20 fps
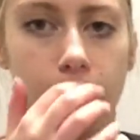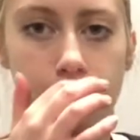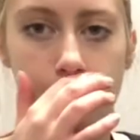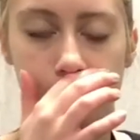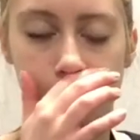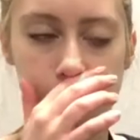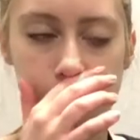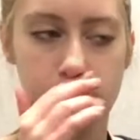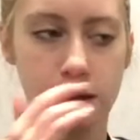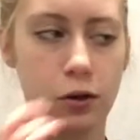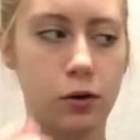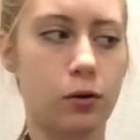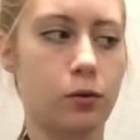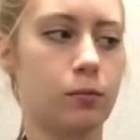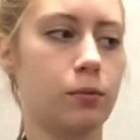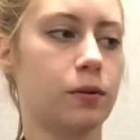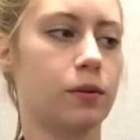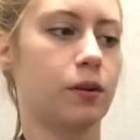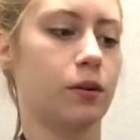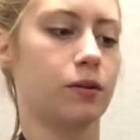So
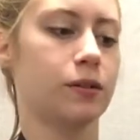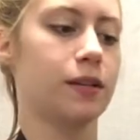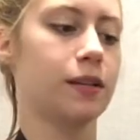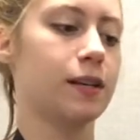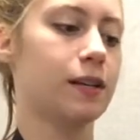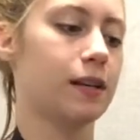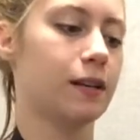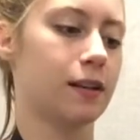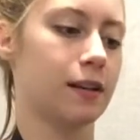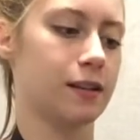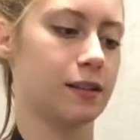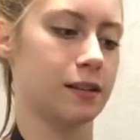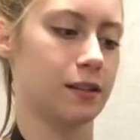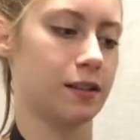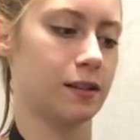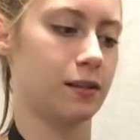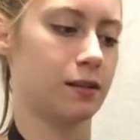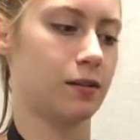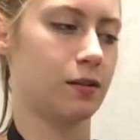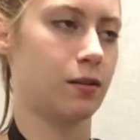with
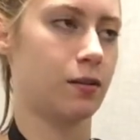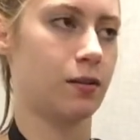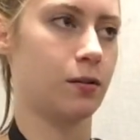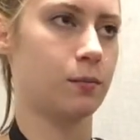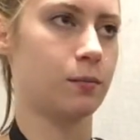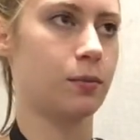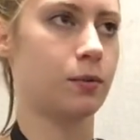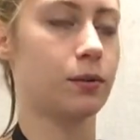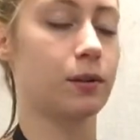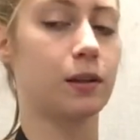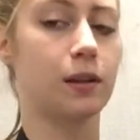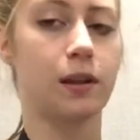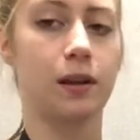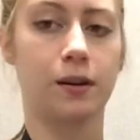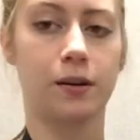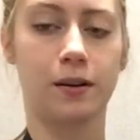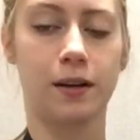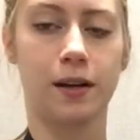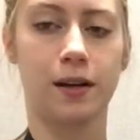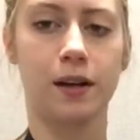articulation on both
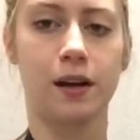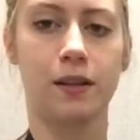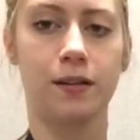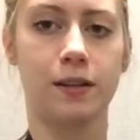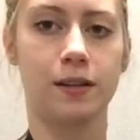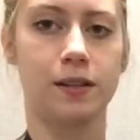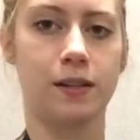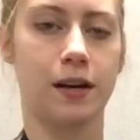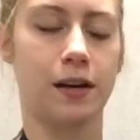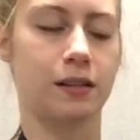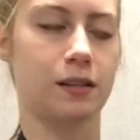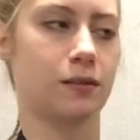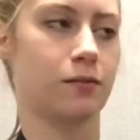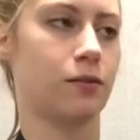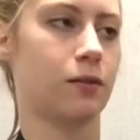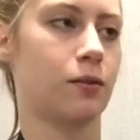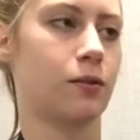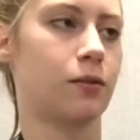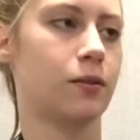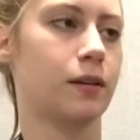clarinet and the
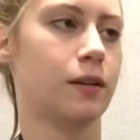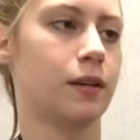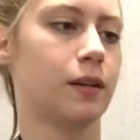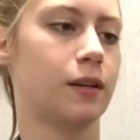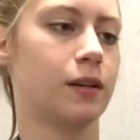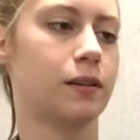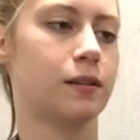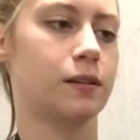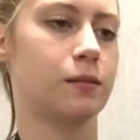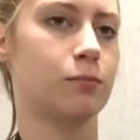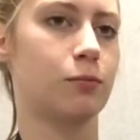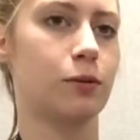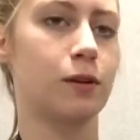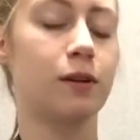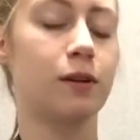saxophone, it's pretty